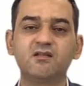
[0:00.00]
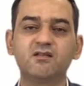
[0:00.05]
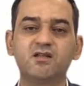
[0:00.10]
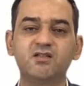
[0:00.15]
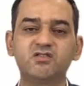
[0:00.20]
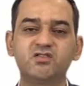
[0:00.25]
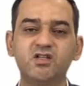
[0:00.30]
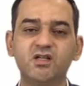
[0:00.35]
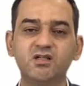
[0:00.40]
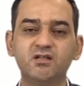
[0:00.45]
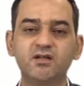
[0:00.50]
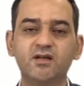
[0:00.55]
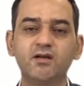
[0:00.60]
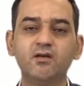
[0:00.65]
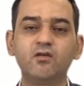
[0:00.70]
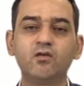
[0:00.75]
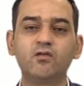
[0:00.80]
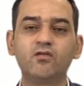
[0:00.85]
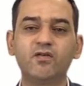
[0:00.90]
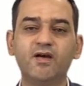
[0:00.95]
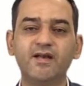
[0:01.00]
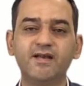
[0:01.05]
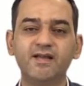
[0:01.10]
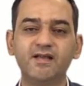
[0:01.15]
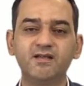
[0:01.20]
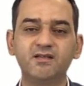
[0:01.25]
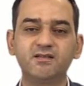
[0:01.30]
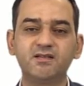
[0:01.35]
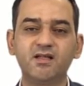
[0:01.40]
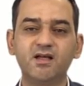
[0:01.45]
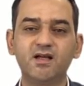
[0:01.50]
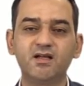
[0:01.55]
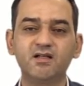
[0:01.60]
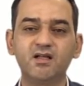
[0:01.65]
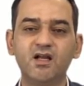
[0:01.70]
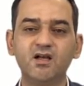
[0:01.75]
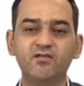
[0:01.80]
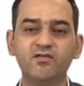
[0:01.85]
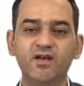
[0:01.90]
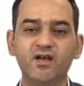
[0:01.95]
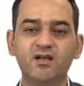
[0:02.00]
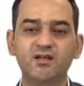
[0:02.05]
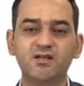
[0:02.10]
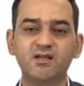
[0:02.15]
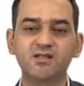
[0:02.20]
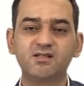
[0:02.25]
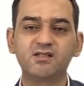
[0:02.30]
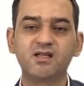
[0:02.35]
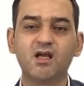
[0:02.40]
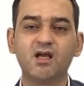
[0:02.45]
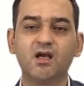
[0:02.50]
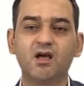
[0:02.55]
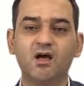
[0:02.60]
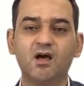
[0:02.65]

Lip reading: the children of an internal vertex